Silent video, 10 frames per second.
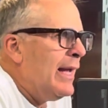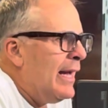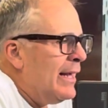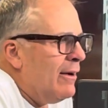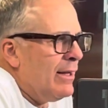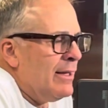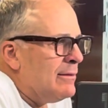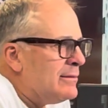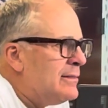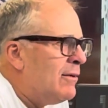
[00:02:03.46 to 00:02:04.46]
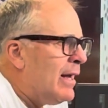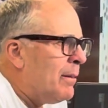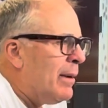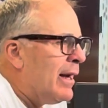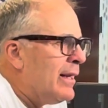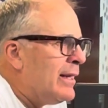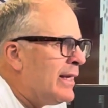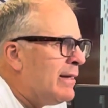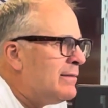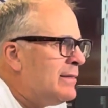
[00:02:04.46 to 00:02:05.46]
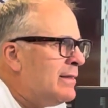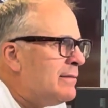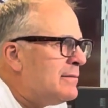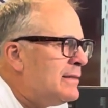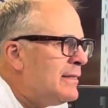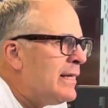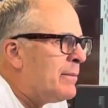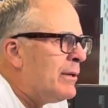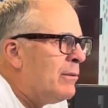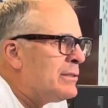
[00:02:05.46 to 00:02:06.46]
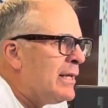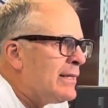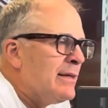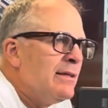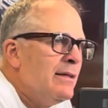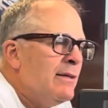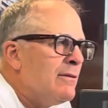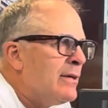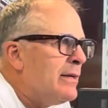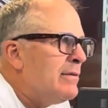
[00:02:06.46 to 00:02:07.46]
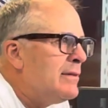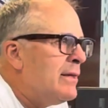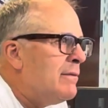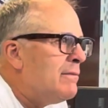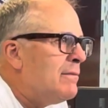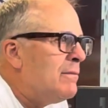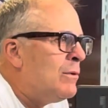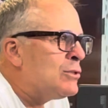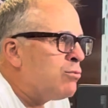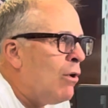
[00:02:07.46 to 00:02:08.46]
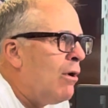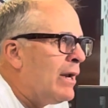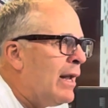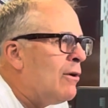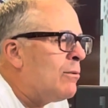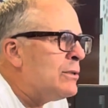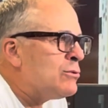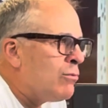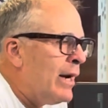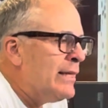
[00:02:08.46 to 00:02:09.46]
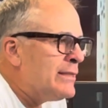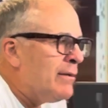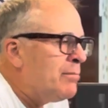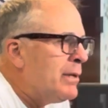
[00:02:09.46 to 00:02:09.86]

Yeah, no doubt about it. And again, like we always like to, look at, what's wrong and not look what's right, Jeff.